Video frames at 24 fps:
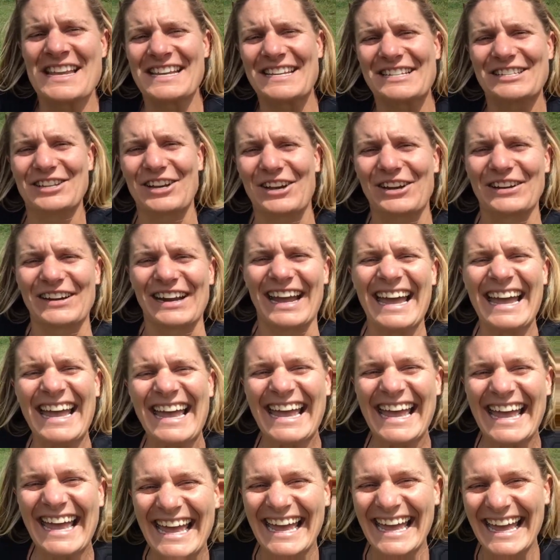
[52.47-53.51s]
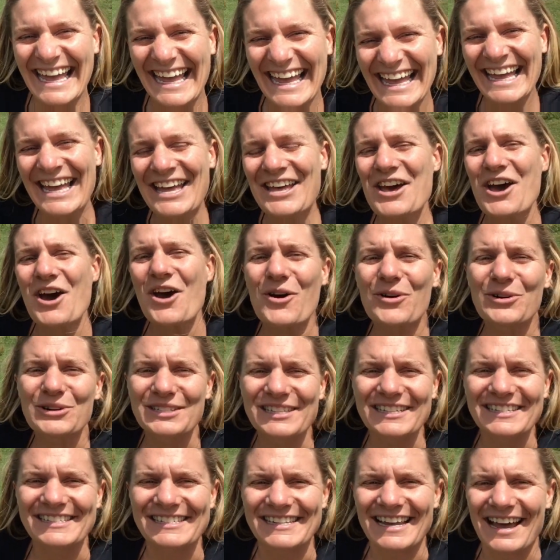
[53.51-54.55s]
So
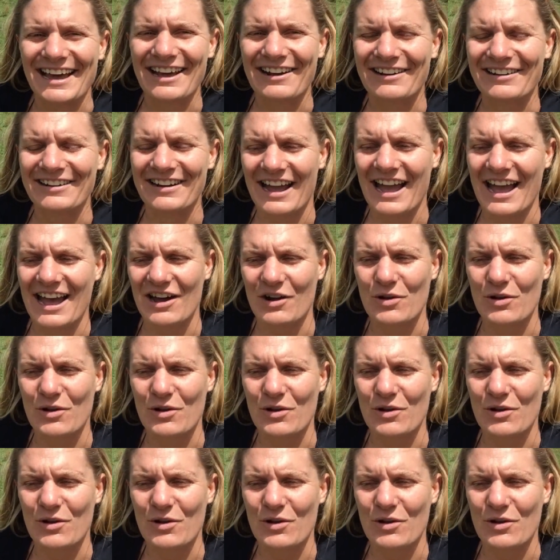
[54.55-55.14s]
horses are